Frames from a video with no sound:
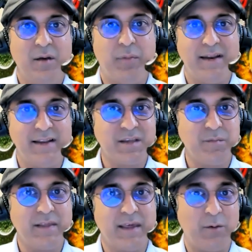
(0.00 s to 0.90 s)
But it is
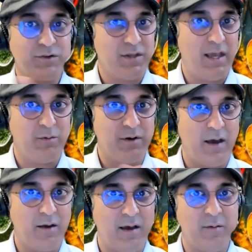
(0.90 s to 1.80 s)
something that I would I would,
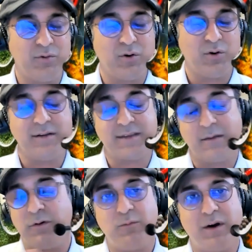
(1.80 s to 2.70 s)
I would, I would implore you to say,
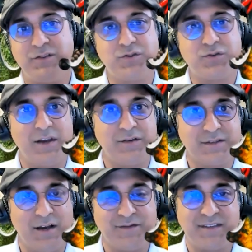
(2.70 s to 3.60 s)
well, why don't you try it
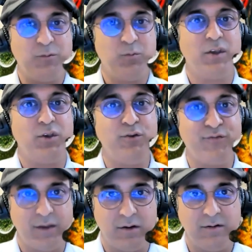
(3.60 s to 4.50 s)
yourself? See what you
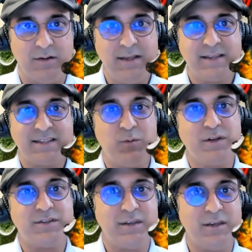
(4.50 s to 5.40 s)
feel, see
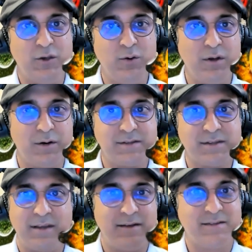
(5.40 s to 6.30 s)
what you notice,
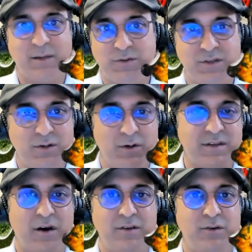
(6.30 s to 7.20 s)
and then see what you notice
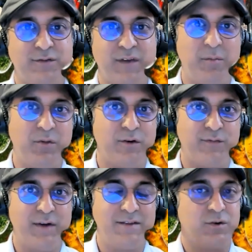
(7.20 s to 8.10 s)
on your family, your
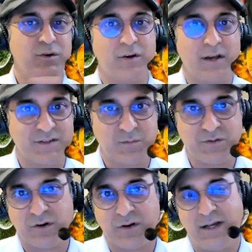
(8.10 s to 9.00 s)
friends, or your
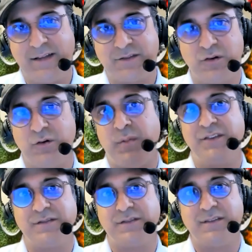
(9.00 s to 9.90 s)
customers, or clients, or your
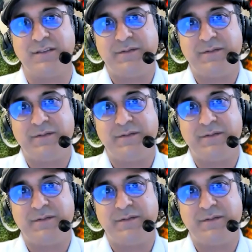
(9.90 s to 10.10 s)
patients.